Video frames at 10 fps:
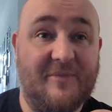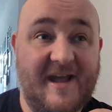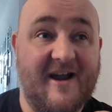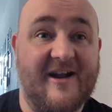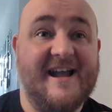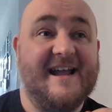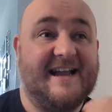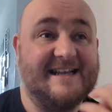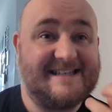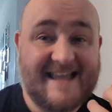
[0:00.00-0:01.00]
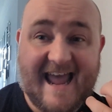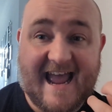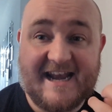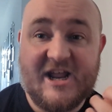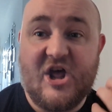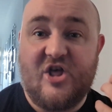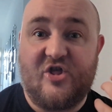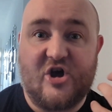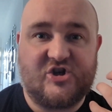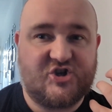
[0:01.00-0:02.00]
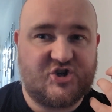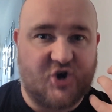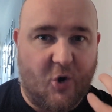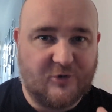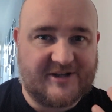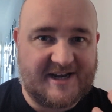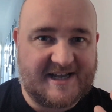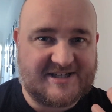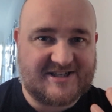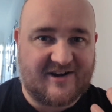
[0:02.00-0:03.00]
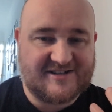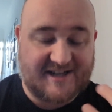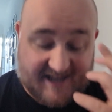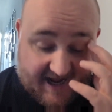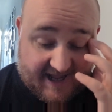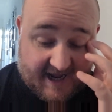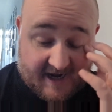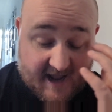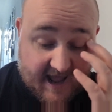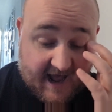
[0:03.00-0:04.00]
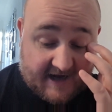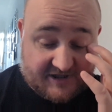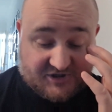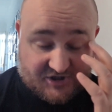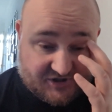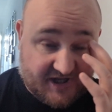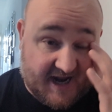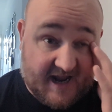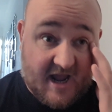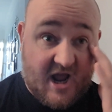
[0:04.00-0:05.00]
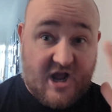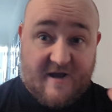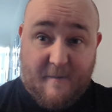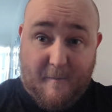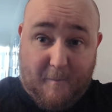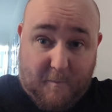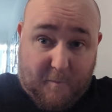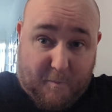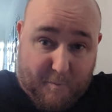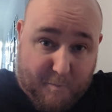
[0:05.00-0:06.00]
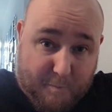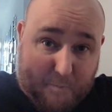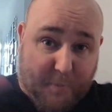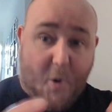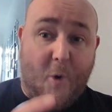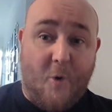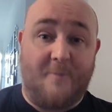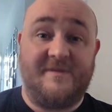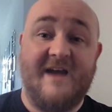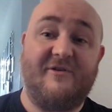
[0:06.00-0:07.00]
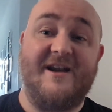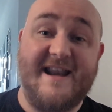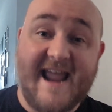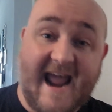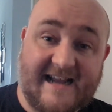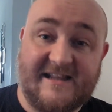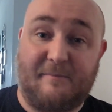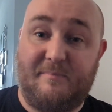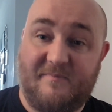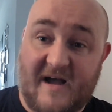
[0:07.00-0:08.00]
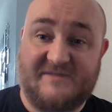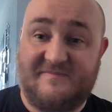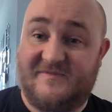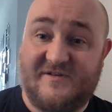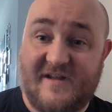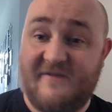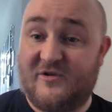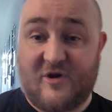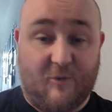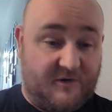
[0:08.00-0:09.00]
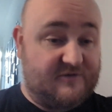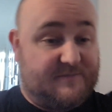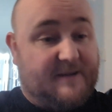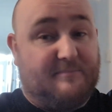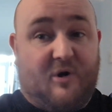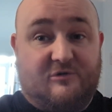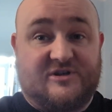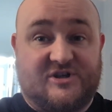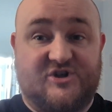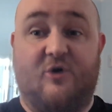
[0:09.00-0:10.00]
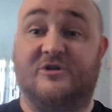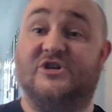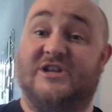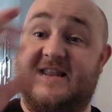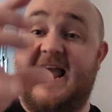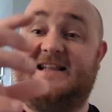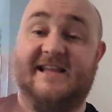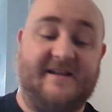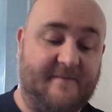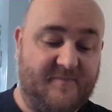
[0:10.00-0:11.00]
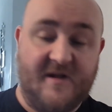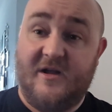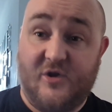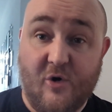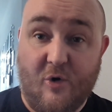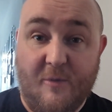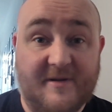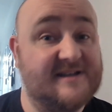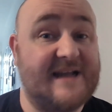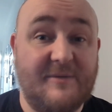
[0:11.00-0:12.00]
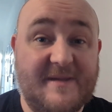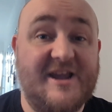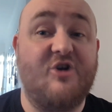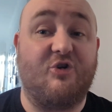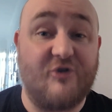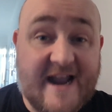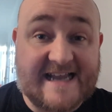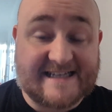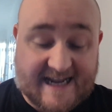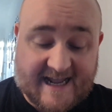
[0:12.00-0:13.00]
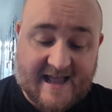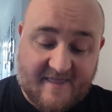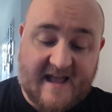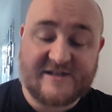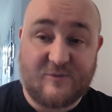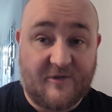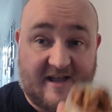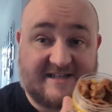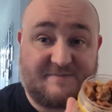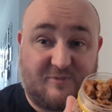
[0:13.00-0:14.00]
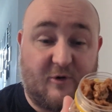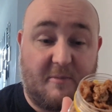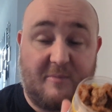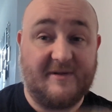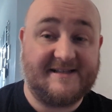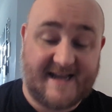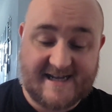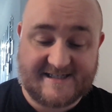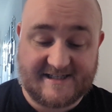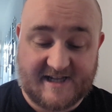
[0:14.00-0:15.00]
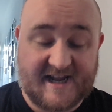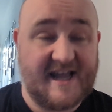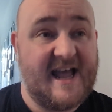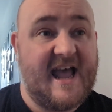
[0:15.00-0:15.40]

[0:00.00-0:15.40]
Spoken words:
there, because then the saltiness starts to kick in, and it's just like, boom! You ever you ever got one of those big bottles of salt and just necked it? No, because that would be crazy. That's what this probably tasted like.